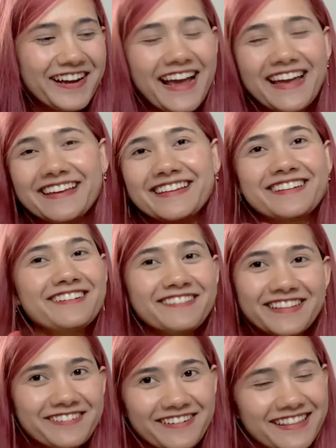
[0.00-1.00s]
I
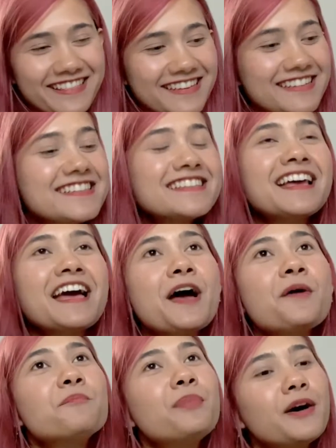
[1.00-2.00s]
only read this,
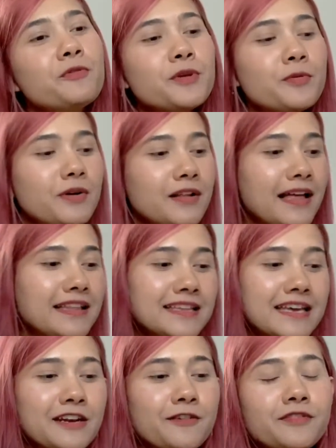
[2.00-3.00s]
but we will at the
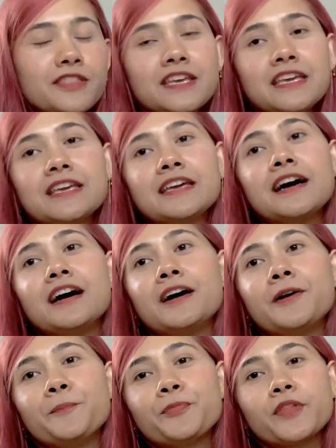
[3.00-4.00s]
end of the
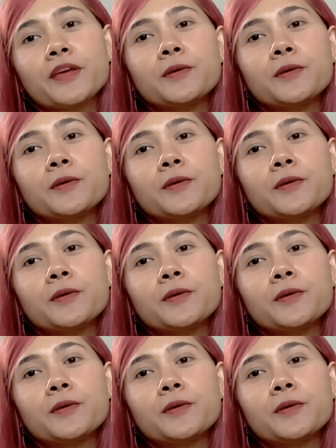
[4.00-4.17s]
um,